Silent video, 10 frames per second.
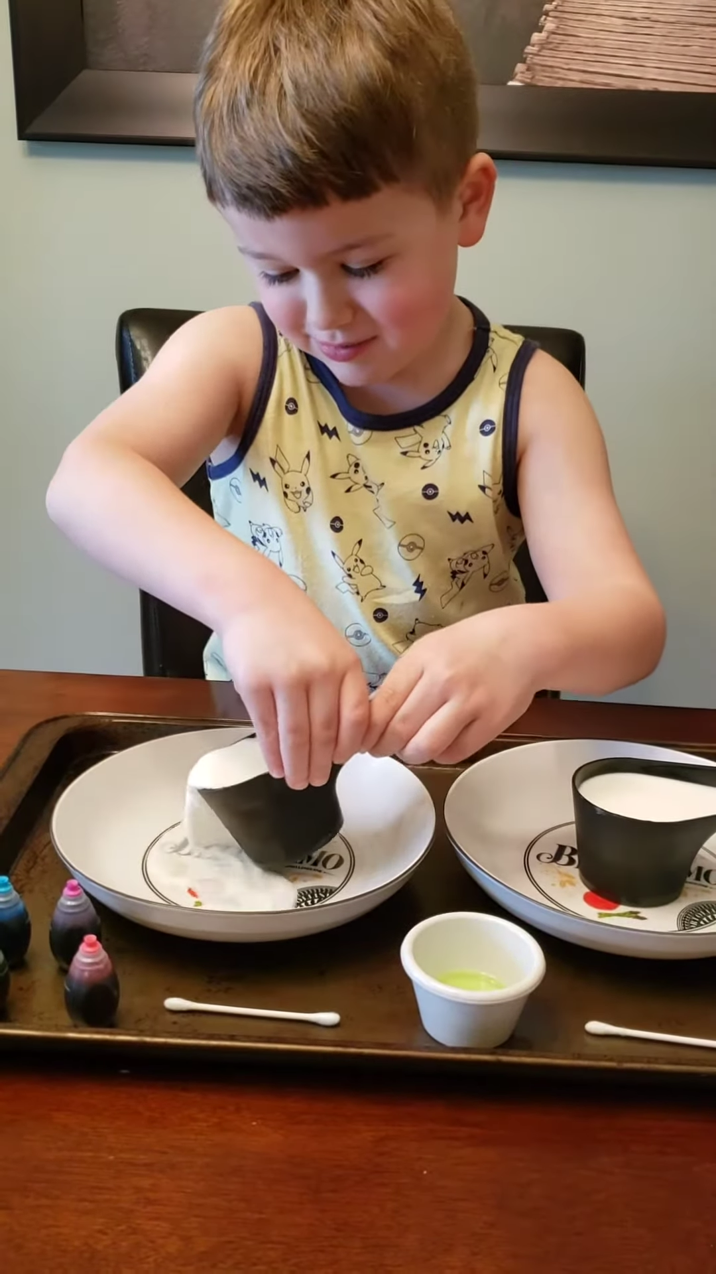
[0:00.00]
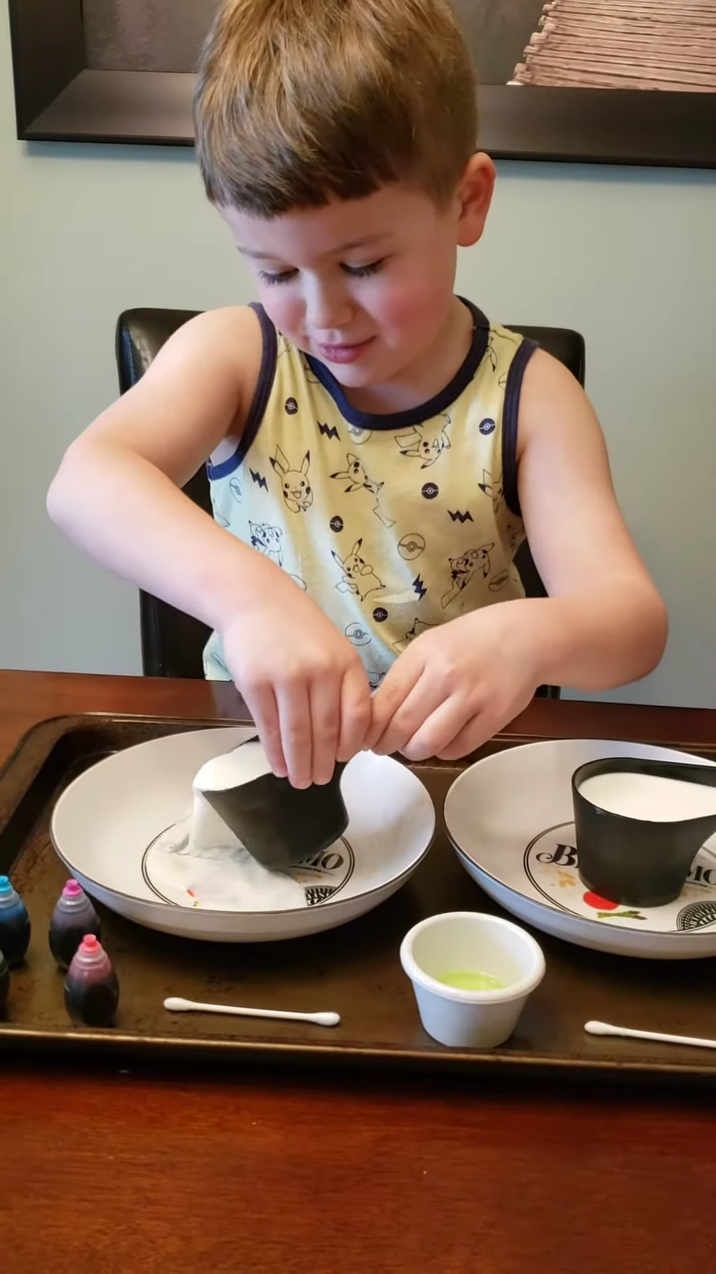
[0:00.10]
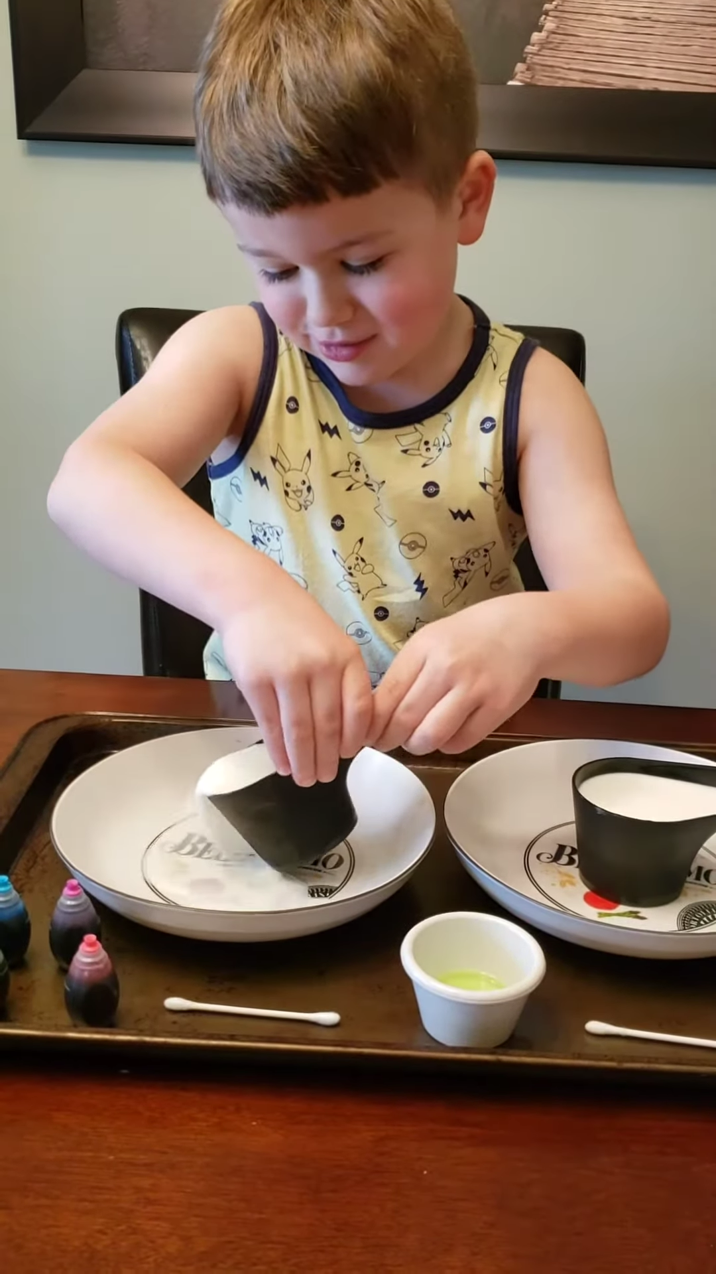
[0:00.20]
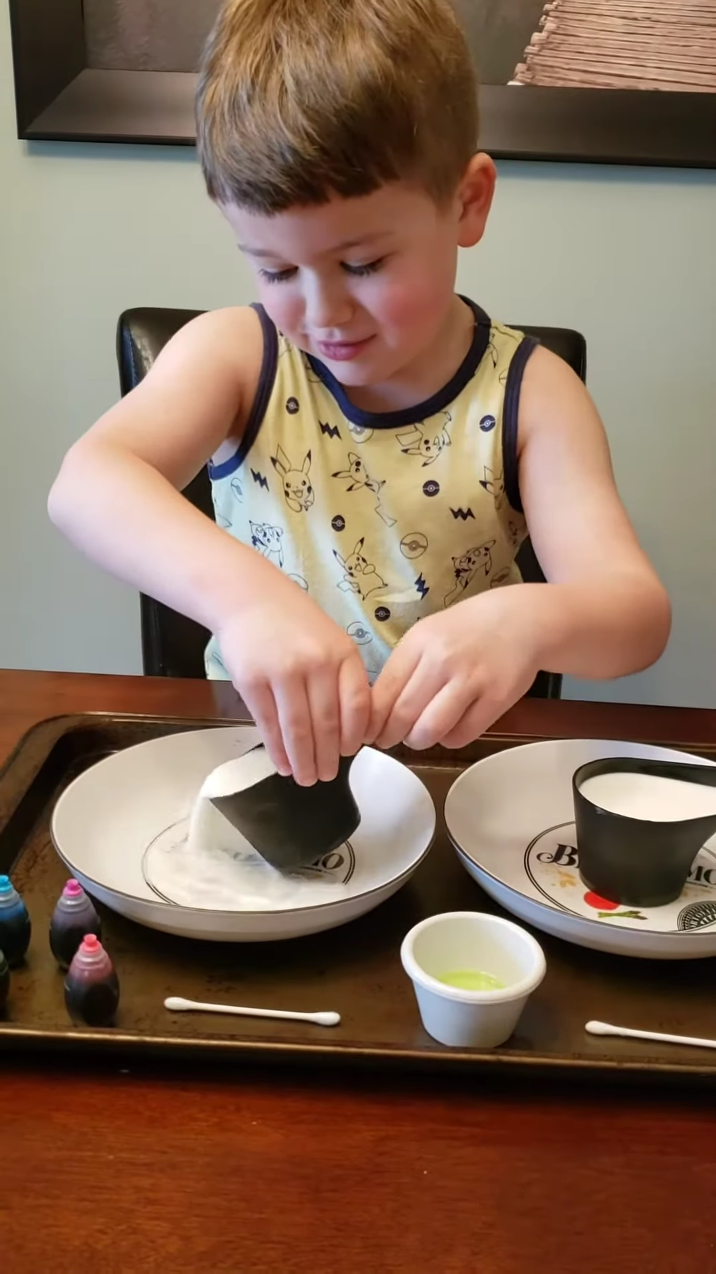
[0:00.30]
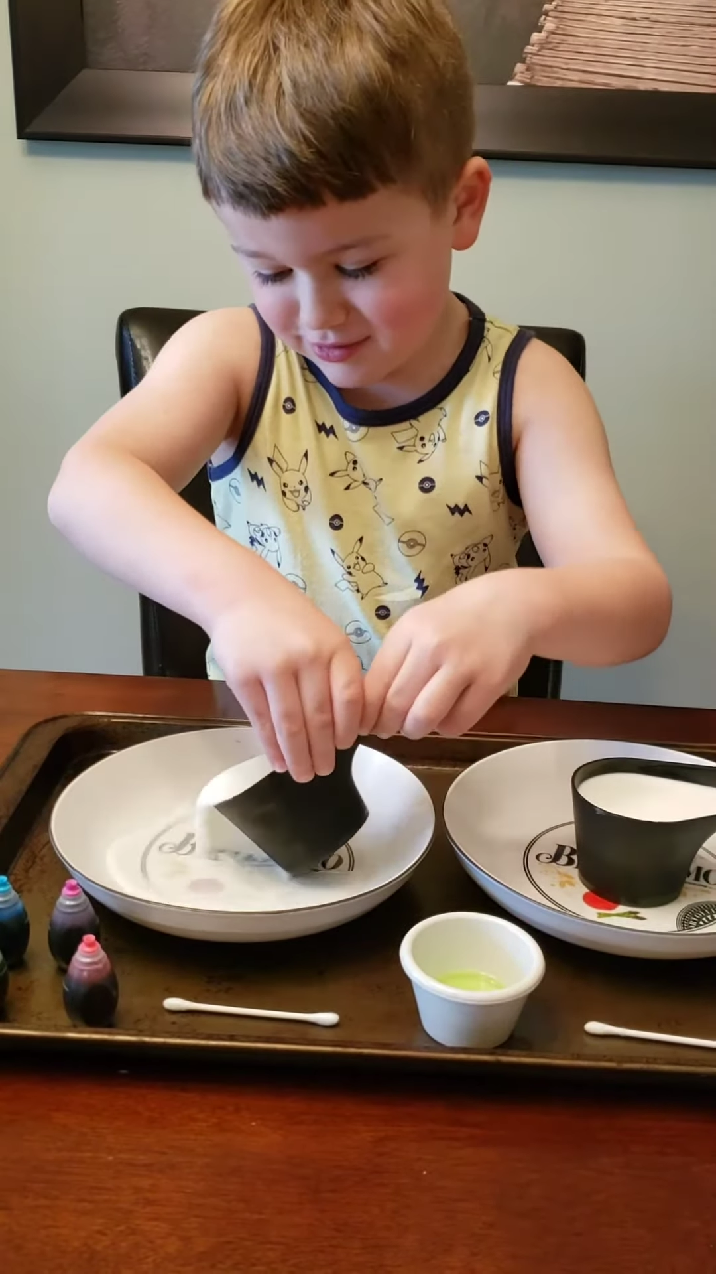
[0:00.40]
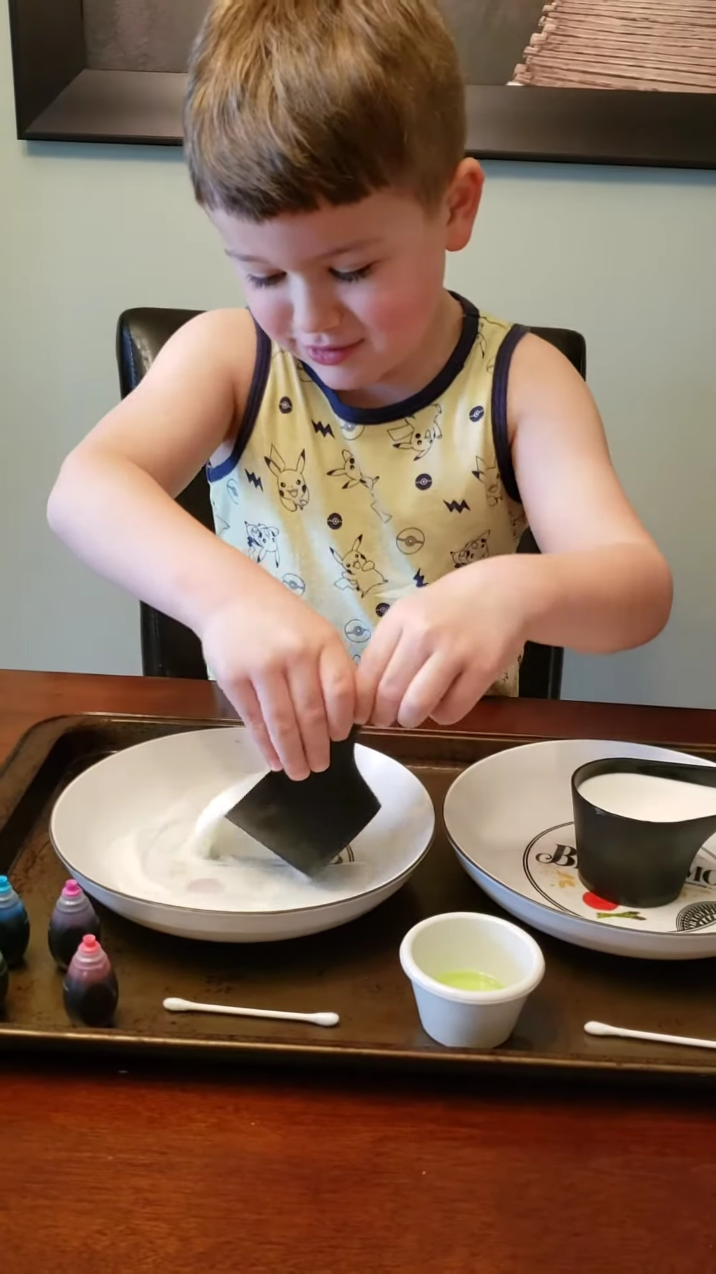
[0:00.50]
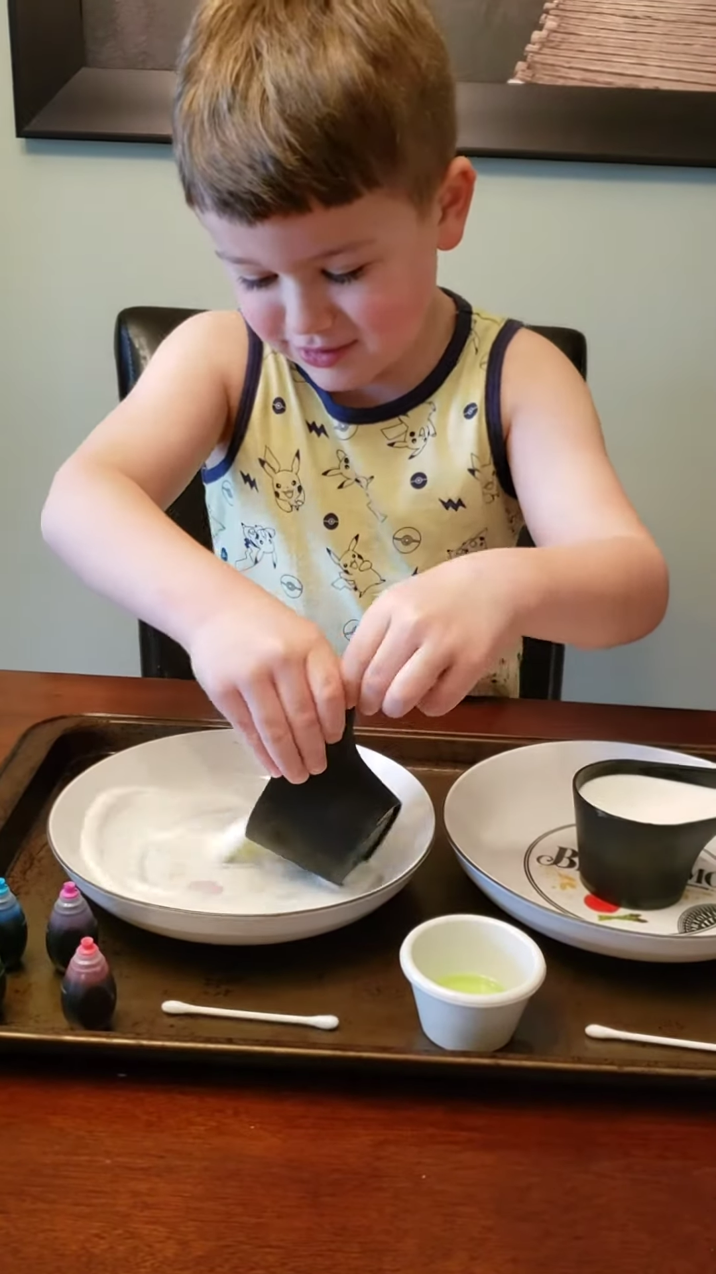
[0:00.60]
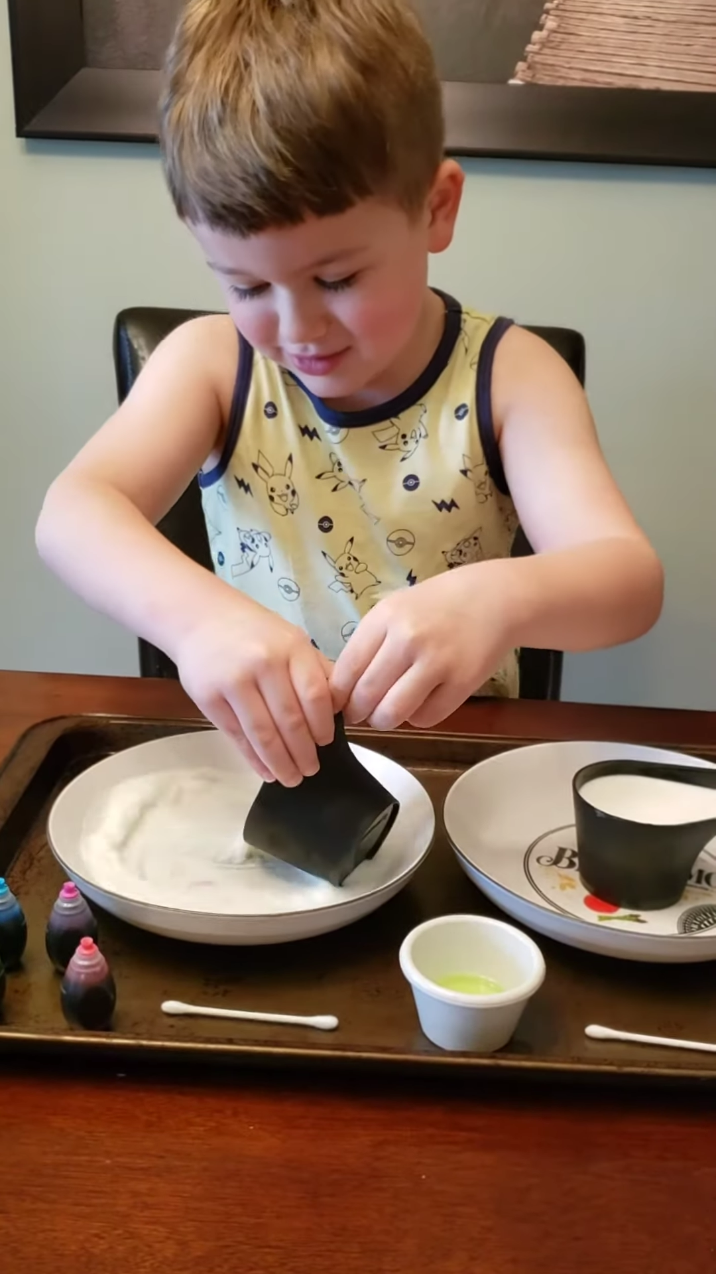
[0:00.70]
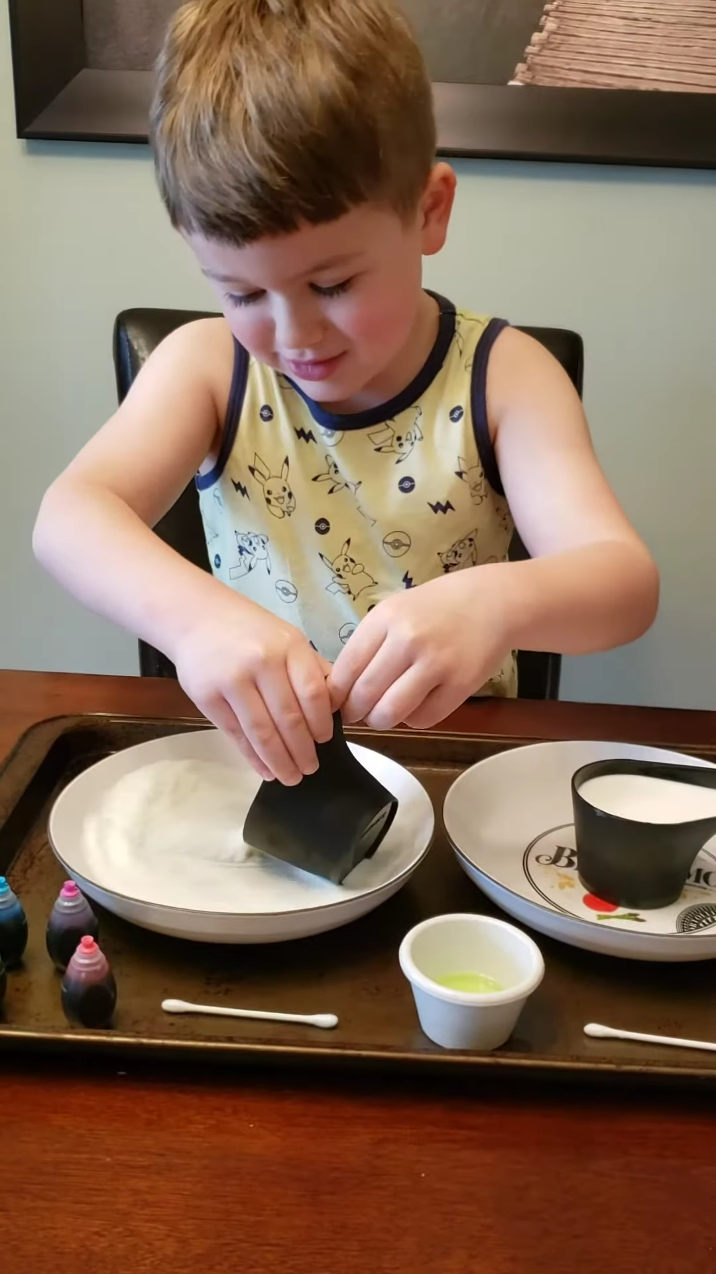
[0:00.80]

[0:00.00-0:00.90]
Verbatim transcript: bowl.